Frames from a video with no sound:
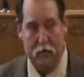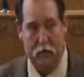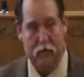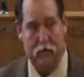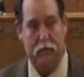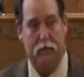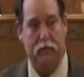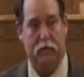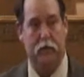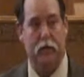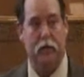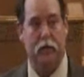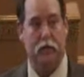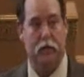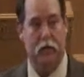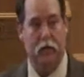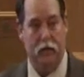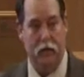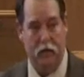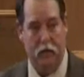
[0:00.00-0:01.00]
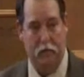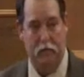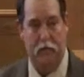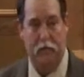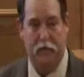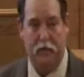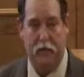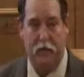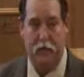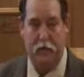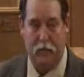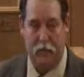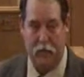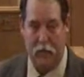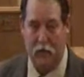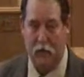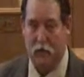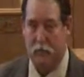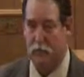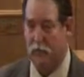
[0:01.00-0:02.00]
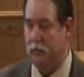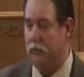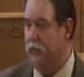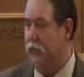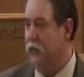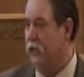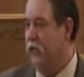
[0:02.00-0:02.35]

getting up here and presenting the gospel